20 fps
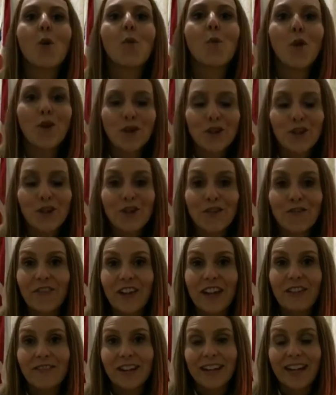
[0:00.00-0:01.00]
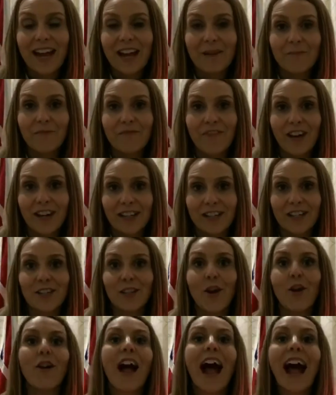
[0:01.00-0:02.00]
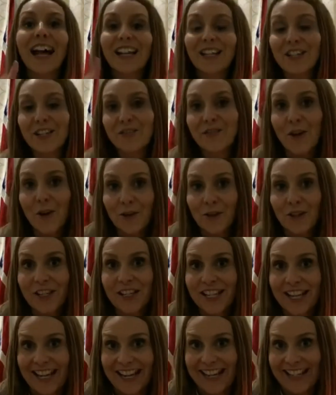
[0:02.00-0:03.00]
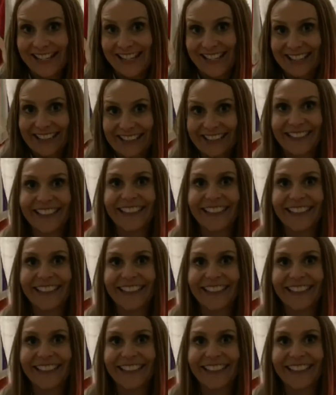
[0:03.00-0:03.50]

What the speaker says: What's your favourite campfire song? And you've got to sing it.